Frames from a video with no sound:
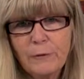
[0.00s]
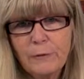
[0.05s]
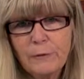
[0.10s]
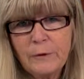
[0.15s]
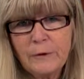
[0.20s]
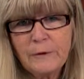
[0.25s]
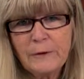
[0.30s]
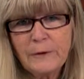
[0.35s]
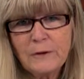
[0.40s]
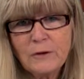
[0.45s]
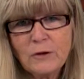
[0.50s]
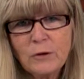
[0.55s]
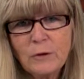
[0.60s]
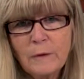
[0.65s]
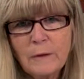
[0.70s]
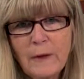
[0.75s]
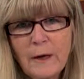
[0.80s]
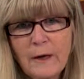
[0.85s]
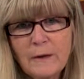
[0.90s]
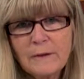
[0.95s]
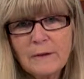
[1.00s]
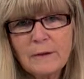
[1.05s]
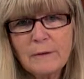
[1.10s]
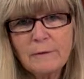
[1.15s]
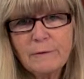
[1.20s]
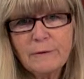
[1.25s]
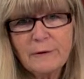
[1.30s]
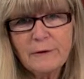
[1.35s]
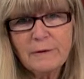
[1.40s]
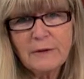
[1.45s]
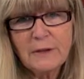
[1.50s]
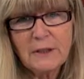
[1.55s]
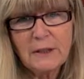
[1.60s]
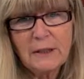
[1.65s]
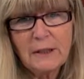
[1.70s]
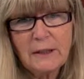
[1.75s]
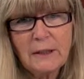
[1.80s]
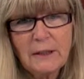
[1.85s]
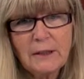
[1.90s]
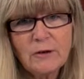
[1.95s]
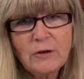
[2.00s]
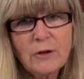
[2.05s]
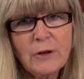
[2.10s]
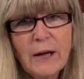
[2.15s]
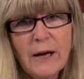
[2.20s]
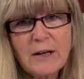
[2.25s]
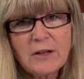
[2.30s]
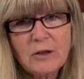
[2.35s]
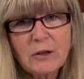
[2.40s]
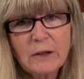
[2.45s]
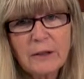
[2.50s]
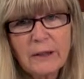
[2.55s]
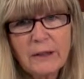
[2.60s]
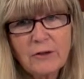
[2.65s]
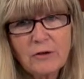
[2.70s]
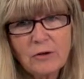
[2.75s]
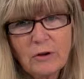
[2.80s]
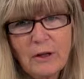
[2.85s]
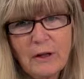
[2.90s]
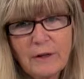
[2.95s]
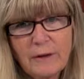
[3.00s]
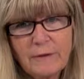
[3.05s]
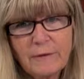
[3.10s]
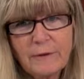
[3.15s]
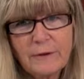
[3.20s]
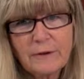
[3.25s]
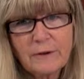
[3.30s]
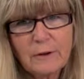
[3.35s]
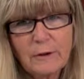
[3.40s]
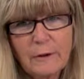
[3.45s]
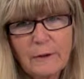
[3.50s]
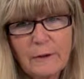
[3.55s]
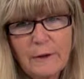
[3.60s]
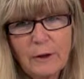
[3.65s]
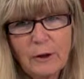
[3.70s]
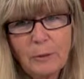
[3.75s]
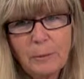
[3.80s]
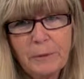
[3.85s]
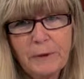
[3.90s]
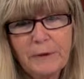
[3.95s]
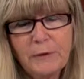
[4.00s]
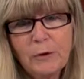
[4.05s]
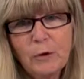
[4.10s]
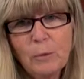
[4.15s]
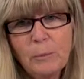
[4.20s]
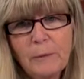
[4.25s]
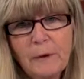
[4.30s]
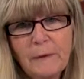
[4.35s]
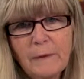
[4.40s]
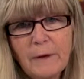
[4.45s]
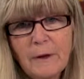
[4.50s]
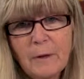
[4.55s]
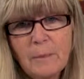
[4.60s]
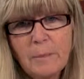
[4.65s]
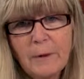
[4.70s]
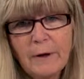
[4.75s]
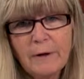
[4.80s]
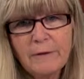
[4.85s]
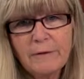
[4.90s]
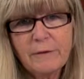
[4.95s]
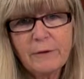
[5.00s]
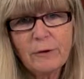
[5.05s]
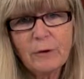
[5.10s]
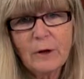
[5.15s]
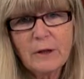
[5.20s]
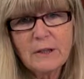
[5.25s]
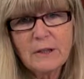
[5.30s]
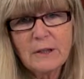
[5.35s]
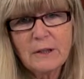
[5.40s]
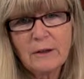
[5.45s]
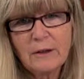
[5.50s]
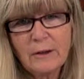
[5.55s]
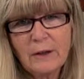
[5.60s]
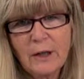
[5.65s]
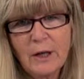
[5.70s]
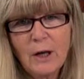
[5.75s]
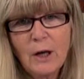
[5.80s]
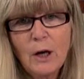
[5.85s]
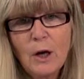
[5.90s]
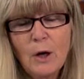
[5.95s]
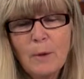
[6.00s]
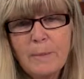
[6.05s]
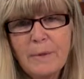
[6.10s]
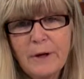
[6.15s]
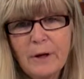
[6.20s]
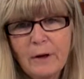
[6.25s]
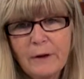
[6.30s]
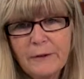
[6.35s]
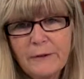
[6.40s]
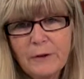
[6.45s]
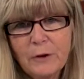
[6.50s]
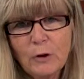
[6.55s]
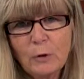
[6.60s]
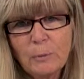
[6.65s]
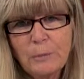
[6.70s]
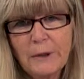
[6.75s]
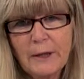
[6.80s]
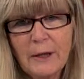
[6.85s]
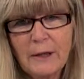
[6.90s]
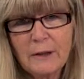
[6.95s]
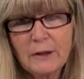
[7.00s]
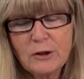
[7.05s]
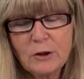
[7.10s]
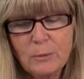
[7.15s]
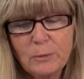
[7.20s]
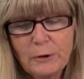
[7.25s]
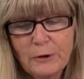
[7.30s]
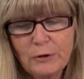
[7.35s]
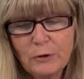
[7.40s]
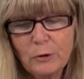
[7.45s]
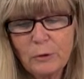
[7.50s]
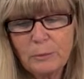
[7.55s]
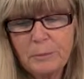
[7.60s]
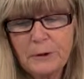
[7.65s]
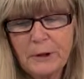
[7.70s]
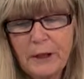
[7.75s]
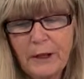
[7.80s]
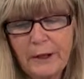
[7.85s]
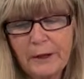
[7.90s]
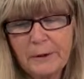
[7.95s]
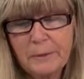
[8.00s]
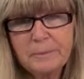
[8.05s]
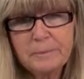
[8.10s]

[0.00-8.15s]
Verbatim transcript: Since 2015, internationally educated physical therapists who meet the above criteria may also be eligible to apply.